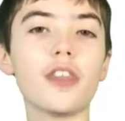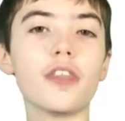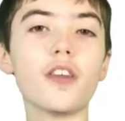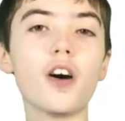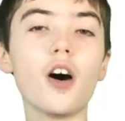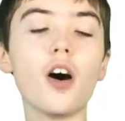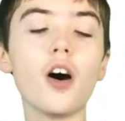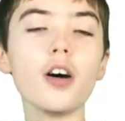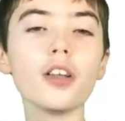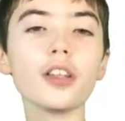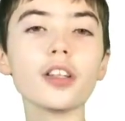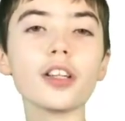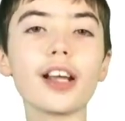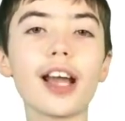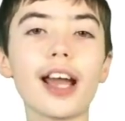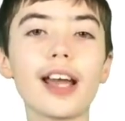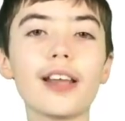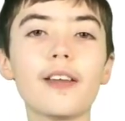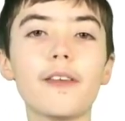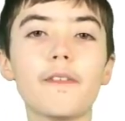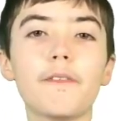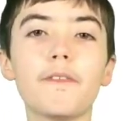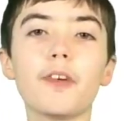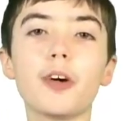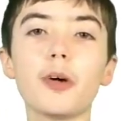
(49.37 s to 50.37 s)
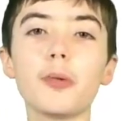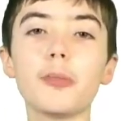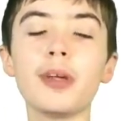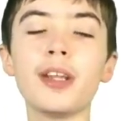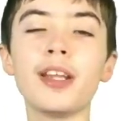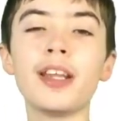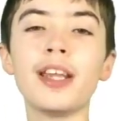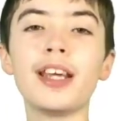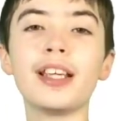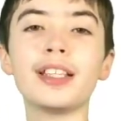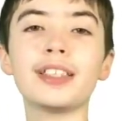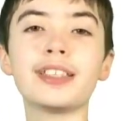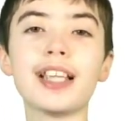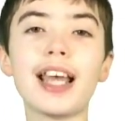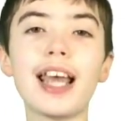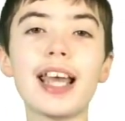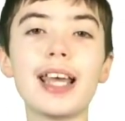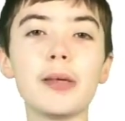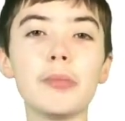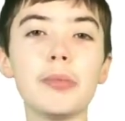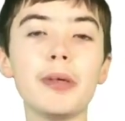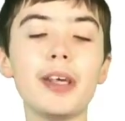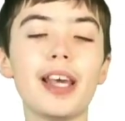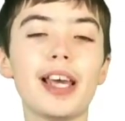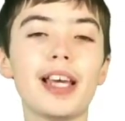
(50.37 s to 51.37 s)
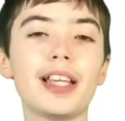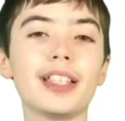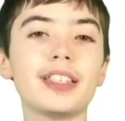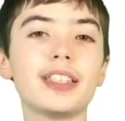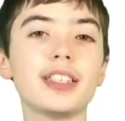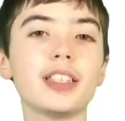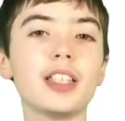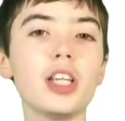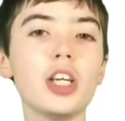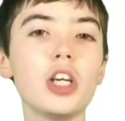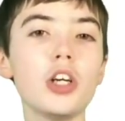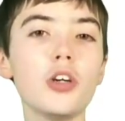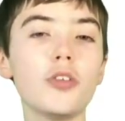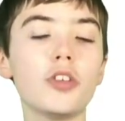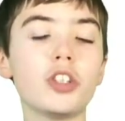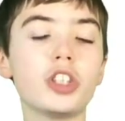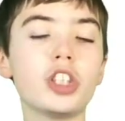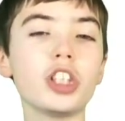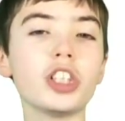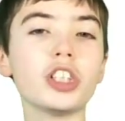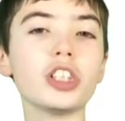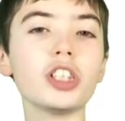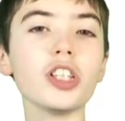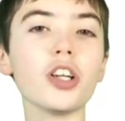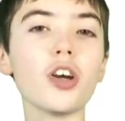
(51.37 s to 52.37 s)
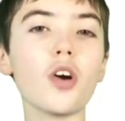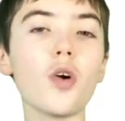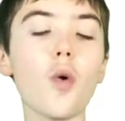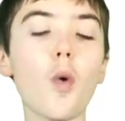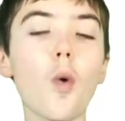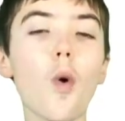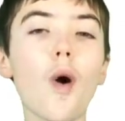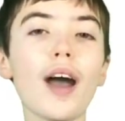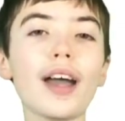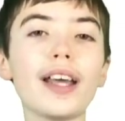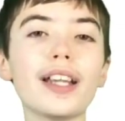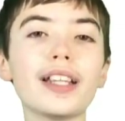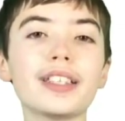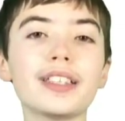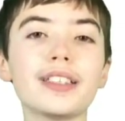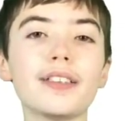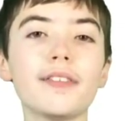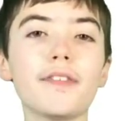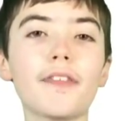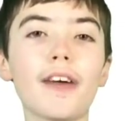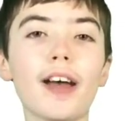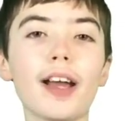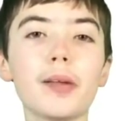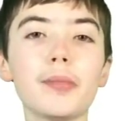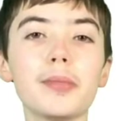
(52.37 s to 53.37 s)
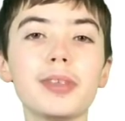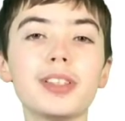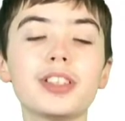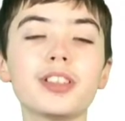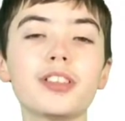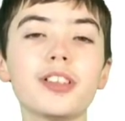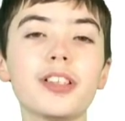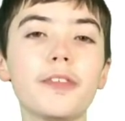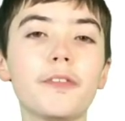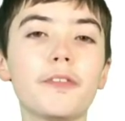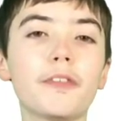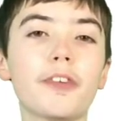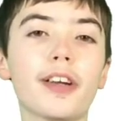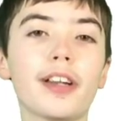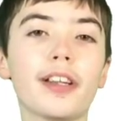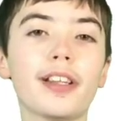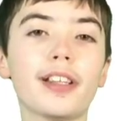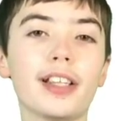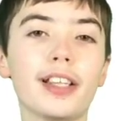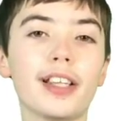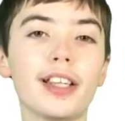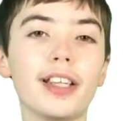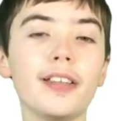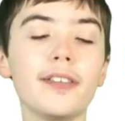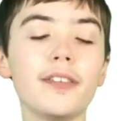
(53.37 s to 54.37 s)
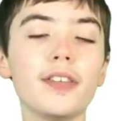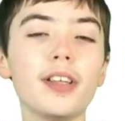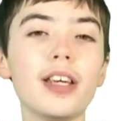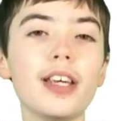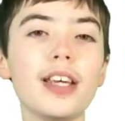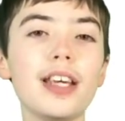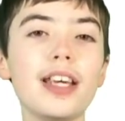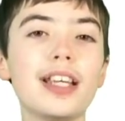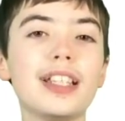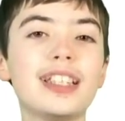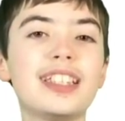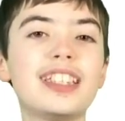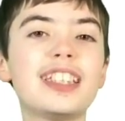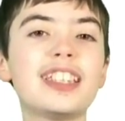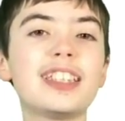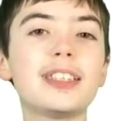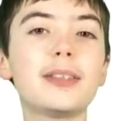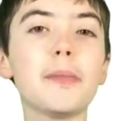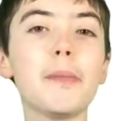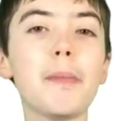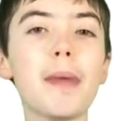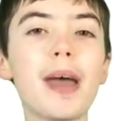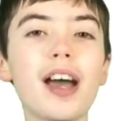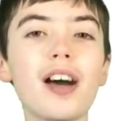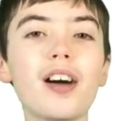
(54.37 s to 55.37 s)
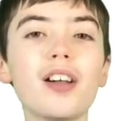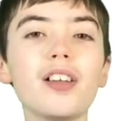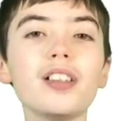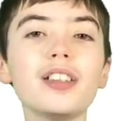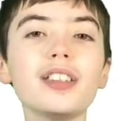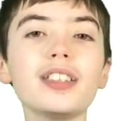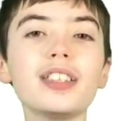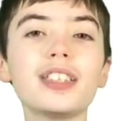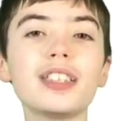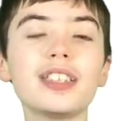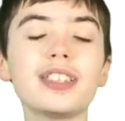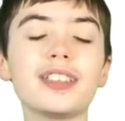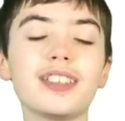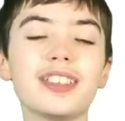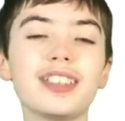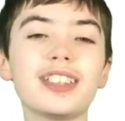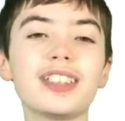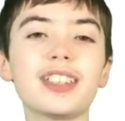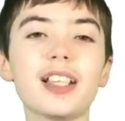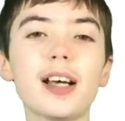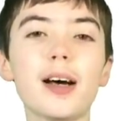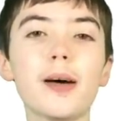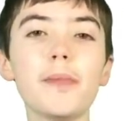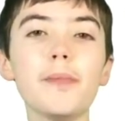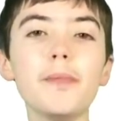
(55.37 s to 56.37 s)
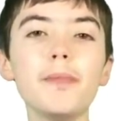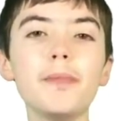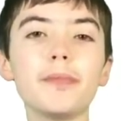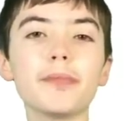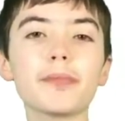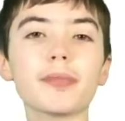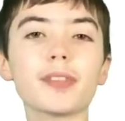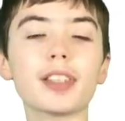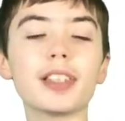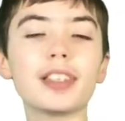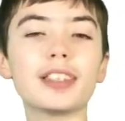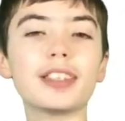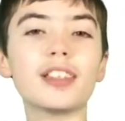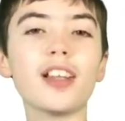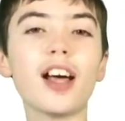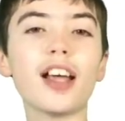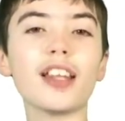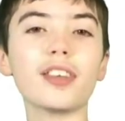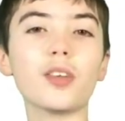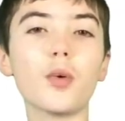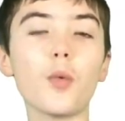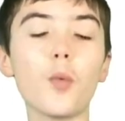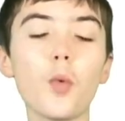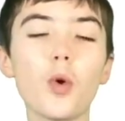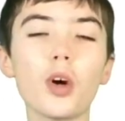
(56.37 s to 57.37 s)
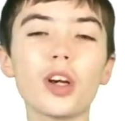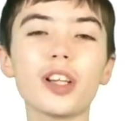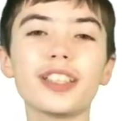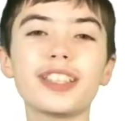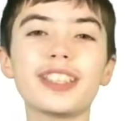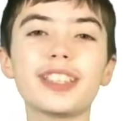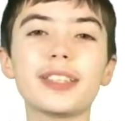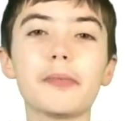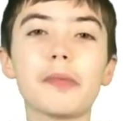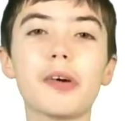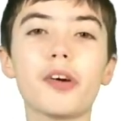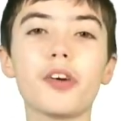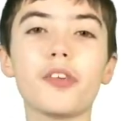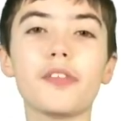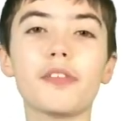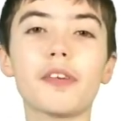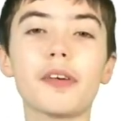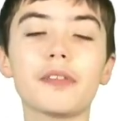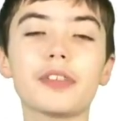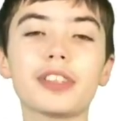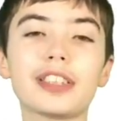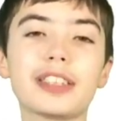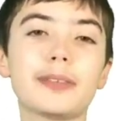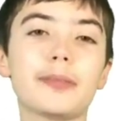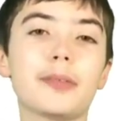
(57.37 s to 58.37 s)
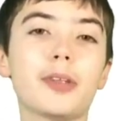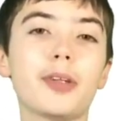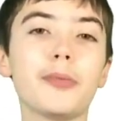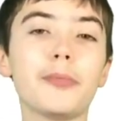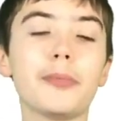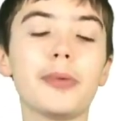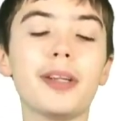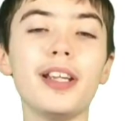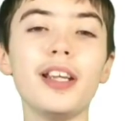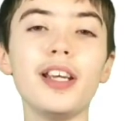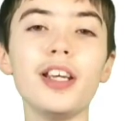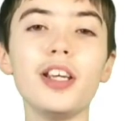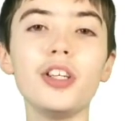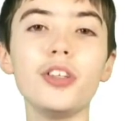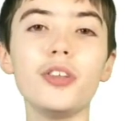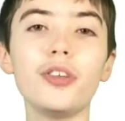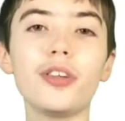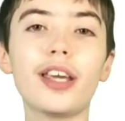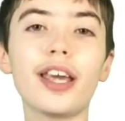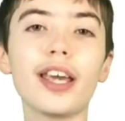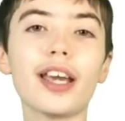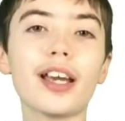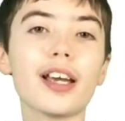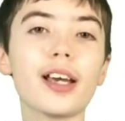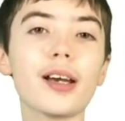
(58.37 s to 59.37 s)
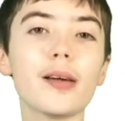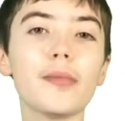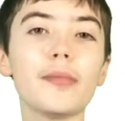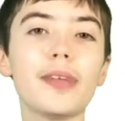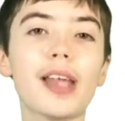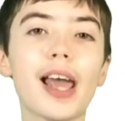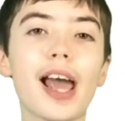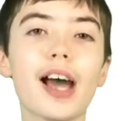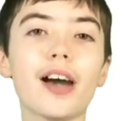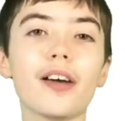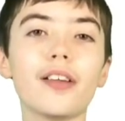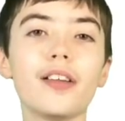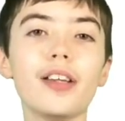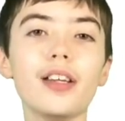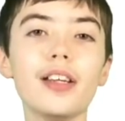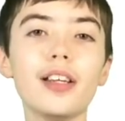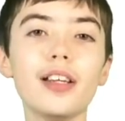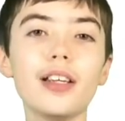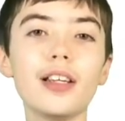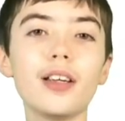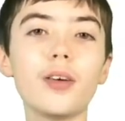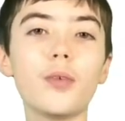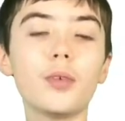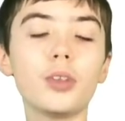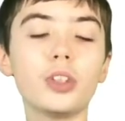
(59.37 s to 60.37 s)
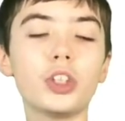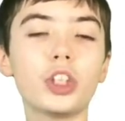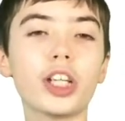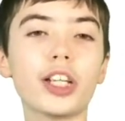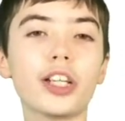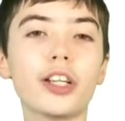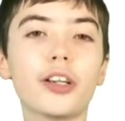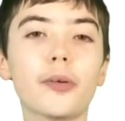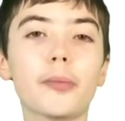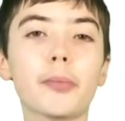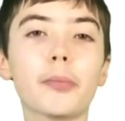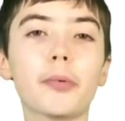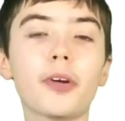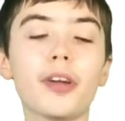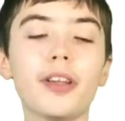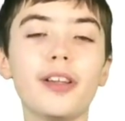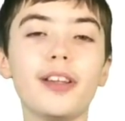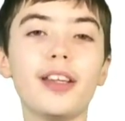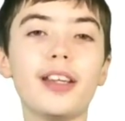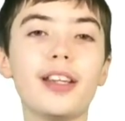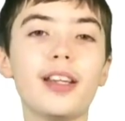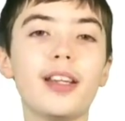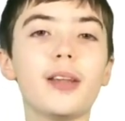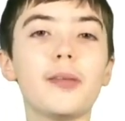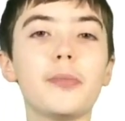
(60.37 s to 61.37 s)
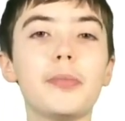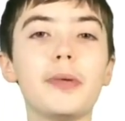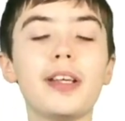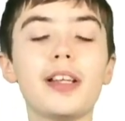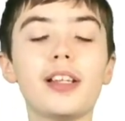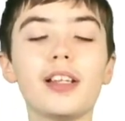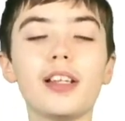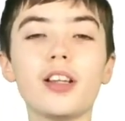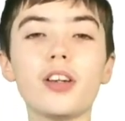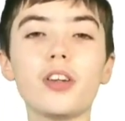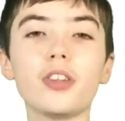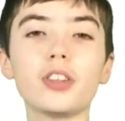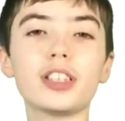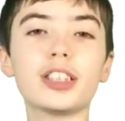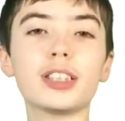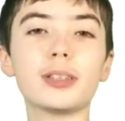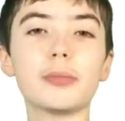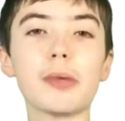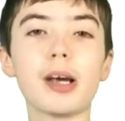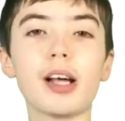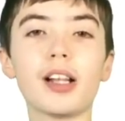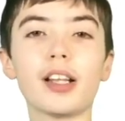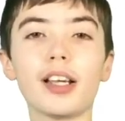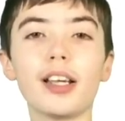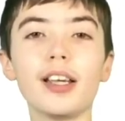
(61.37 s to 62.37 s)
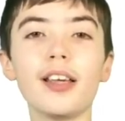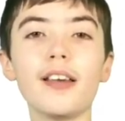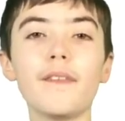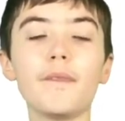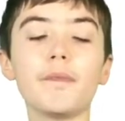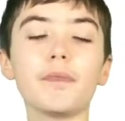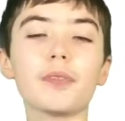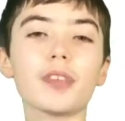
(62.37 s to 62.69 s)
The other kind of filament is ABS, which isn't quite as environmentally friendly. It smells some. It's not the worst smell you've ever smelled, but you can come down, check your print, and it'd be a little smelly.